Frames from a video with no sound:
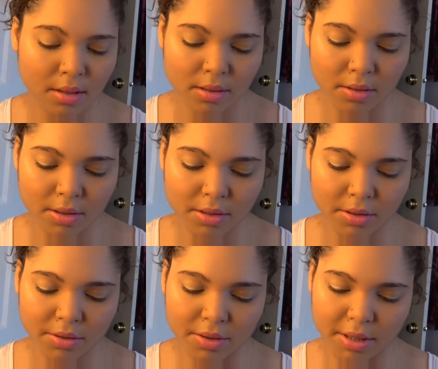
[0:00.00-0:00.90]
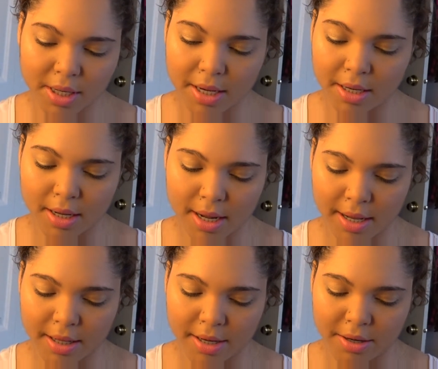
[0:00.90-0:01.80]
You can use any
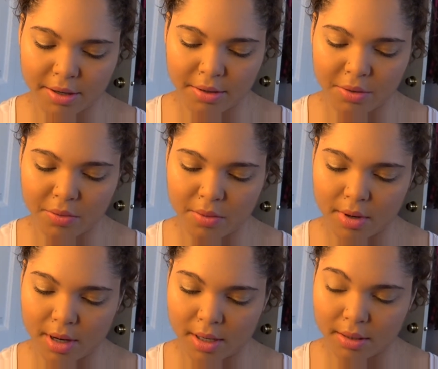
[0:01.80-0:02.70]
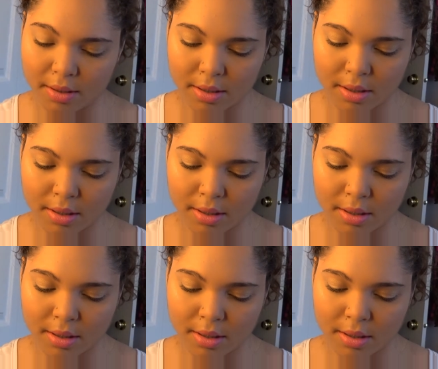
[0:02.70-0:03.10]
highlighter you want